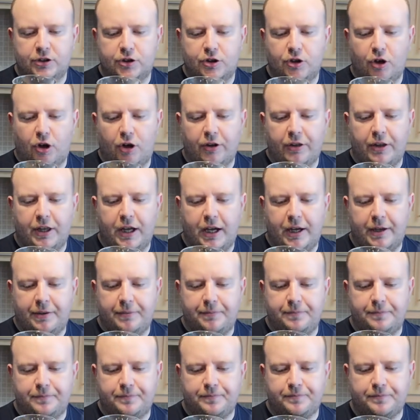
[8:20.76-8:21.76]
got
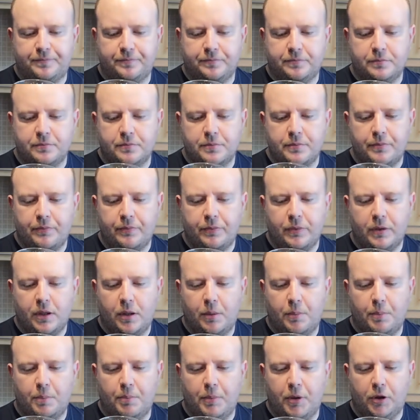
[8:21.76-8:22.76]
that
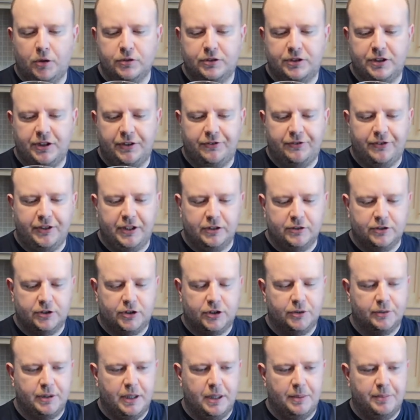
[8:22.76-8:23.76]
malty feel
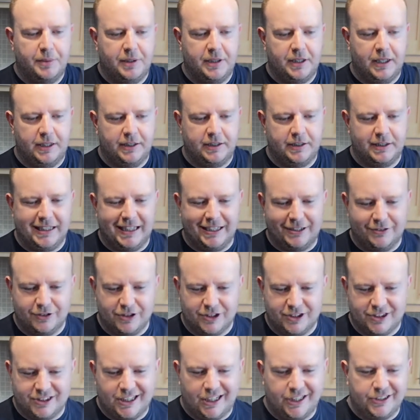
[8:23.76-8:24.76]
to it, but then down
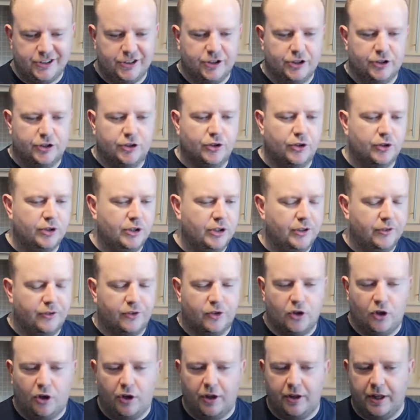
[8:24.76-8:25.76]
the sides of the tongue,
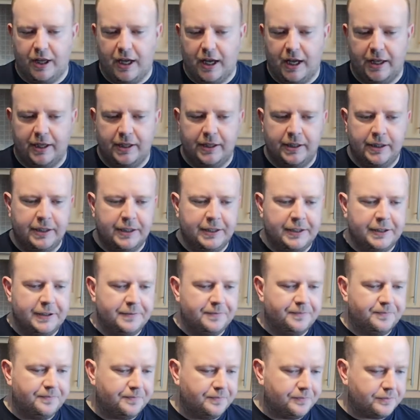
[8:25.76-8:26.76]
you've got that
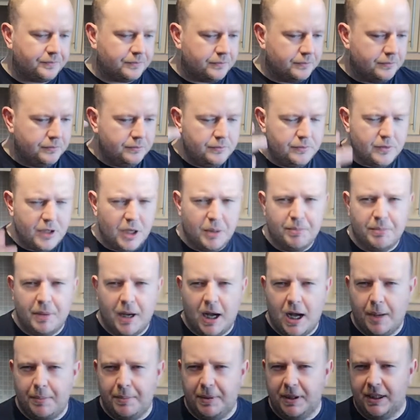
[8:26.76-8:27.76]

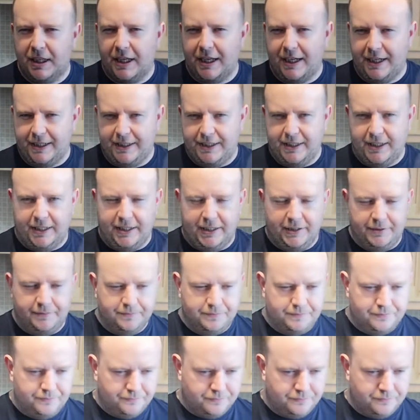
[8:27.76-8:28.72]
marmalade-y,